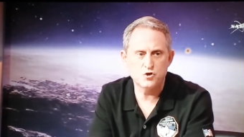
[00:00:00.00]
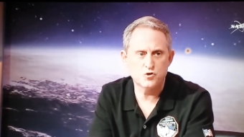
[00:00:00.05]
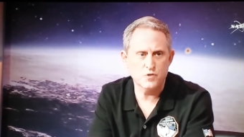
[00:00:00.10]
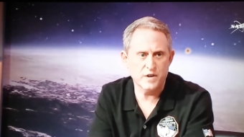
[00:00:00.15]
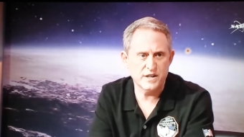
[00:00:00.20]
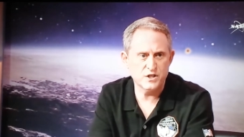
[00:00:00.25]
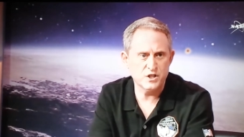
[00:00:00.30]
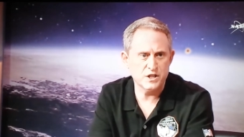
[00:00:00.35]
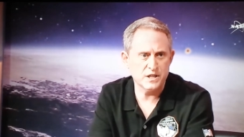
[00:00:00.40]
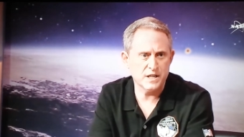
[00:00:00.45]

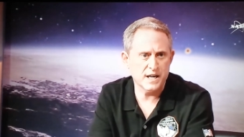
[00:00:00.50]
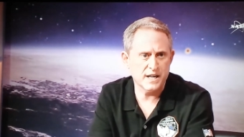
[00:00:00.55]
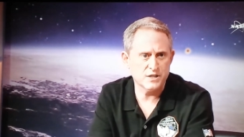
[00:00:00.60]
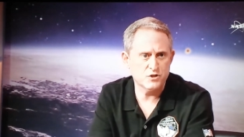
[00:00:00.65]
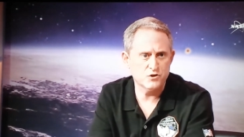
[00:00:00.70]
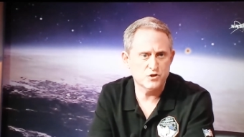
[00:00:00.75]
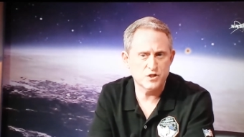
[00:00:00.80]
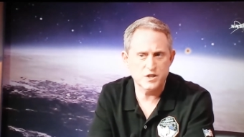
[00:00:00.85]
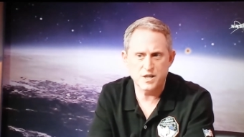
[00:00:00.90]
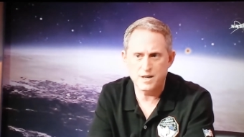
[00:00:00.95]
dredging
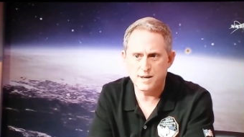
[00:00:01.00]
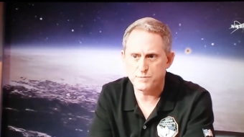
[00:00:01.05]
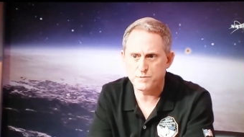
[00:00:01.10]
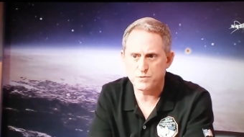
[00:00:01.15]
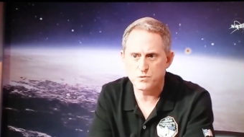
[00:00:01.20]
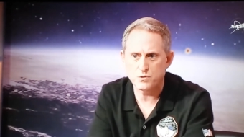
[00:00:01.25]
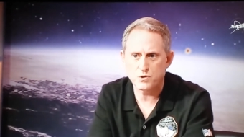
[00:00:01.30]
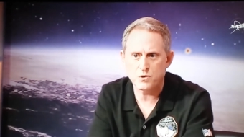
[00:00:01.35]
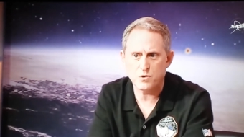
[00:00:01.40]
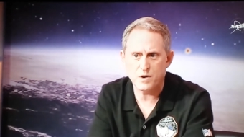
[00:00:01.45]
nitrogen up
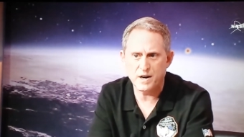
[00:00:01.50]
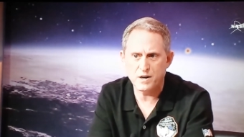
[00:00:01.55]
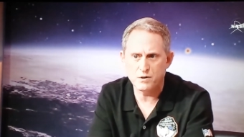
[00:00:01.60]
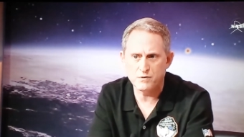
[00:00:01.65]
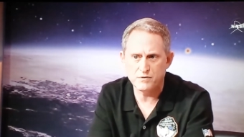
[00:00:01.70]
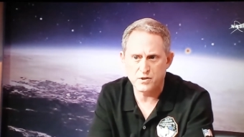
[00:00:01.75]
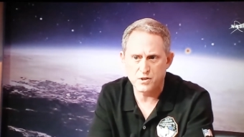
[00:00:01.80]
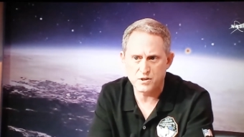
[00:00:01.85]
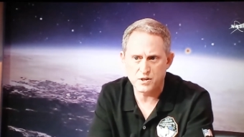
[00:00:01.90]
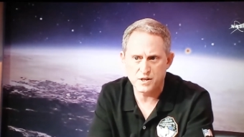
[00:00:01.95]
through
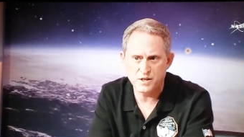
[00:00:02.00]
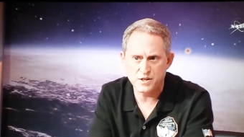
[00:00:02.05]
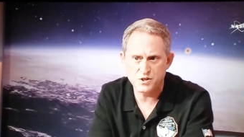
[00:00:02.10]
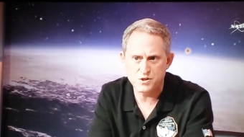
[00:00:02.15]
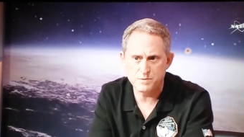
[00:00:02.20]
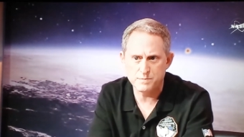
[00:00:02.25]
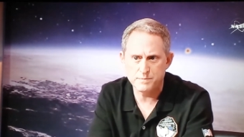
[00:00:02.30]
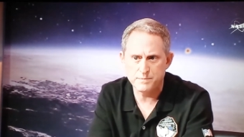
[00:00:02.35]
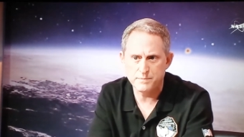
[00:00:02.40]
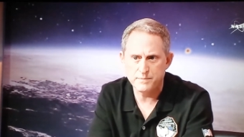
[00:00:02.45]

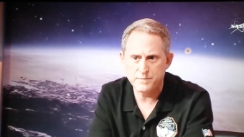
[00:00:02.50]
cryovolcanism